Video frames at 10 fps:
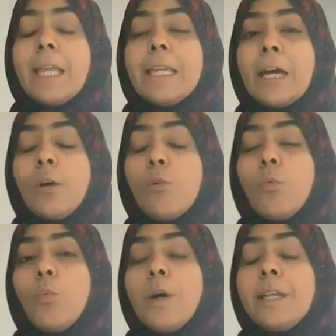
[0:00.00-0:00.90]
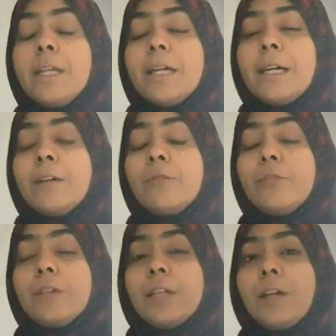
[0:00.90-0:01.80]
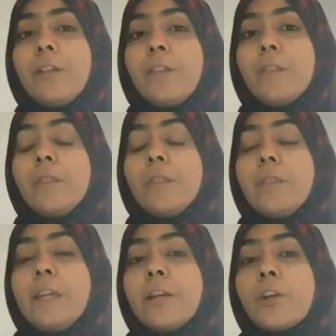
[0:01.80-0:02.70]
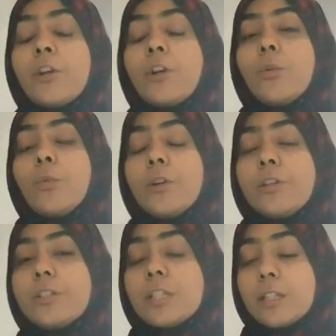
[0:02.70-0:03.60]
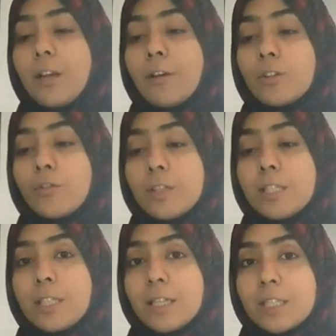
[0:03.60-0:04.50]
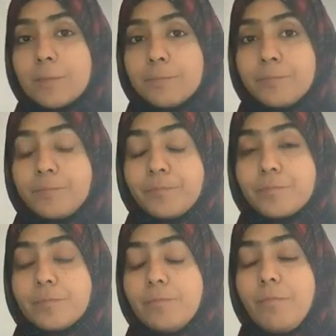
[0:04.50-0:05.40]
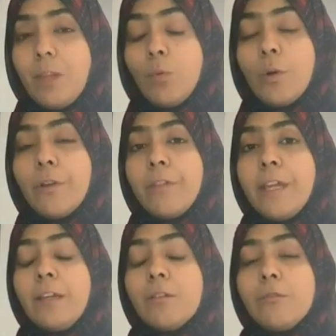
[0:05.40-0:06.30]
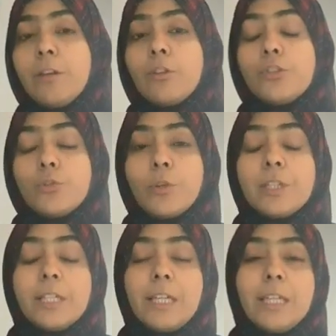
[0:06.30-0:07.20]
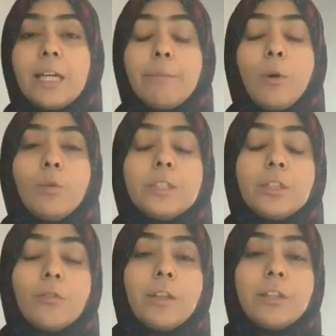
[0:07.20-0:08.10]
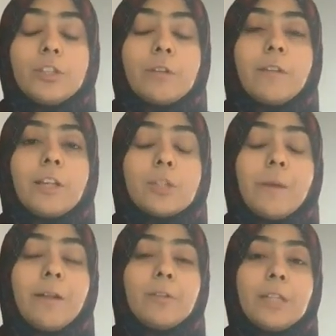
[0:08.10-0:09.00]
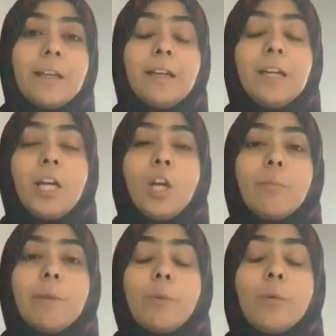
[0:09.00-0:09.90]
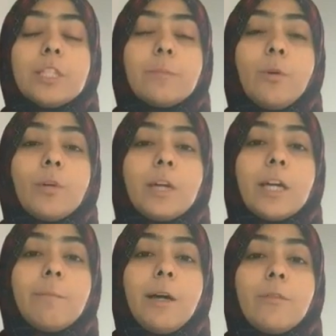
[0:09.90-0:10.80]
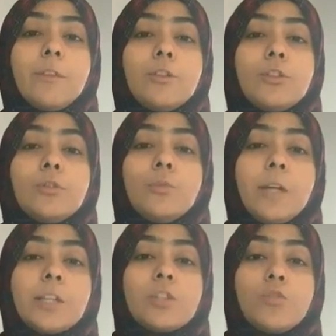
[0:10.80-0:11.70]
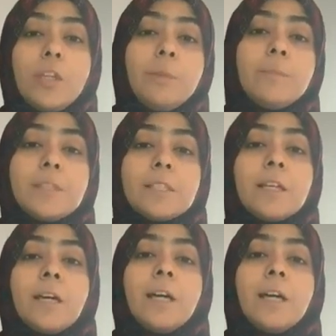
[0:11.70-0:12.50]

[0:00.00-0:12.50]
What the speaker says: Now, one of their worst characteristics where they fell short in upholding the religion of Allah subhanahu wa ta'ala. Remember, we spoke about the two extremes.